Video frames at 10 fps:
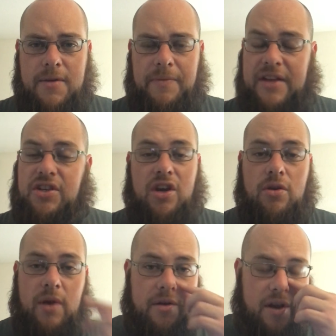That's a
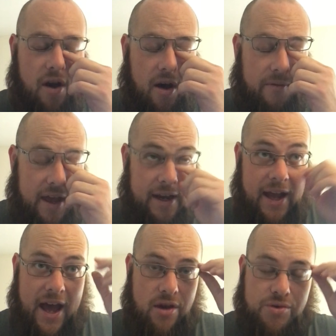good round of golf. And a
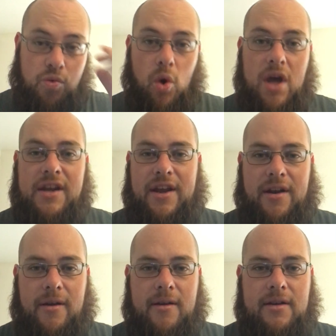guy who's won
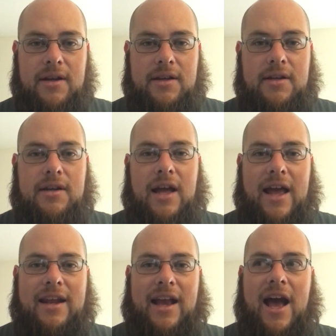here,
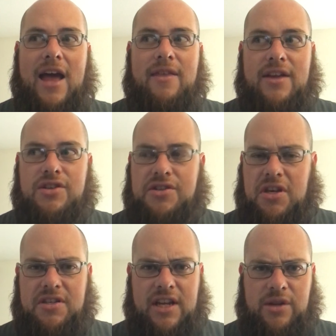and a guy that just
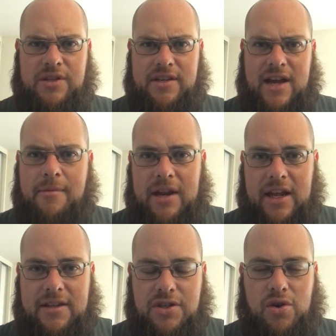continues to
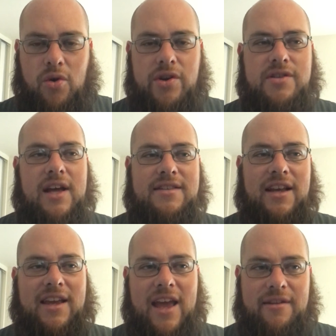dominate this course, that's,
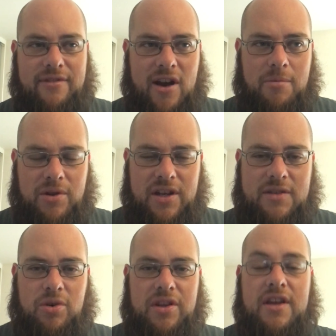again, very
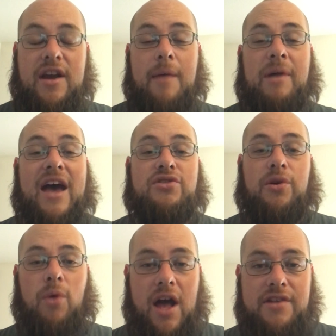predictable. Then you got
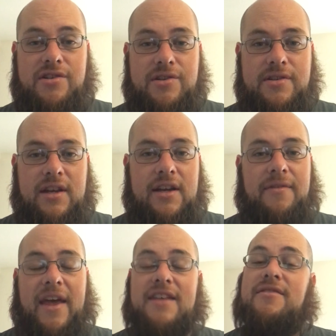Patrick Rogers.
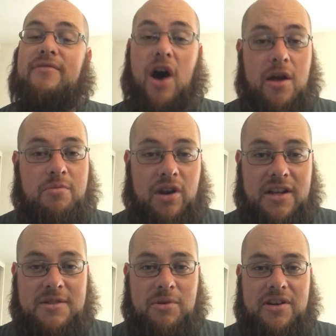That's
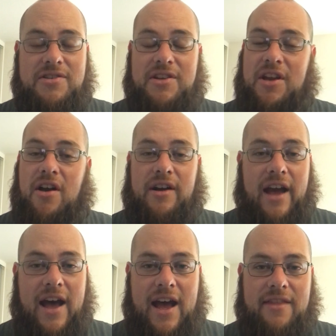unpredictable. There's a young
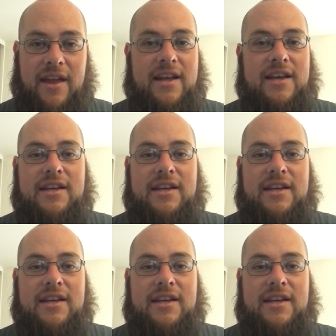guy that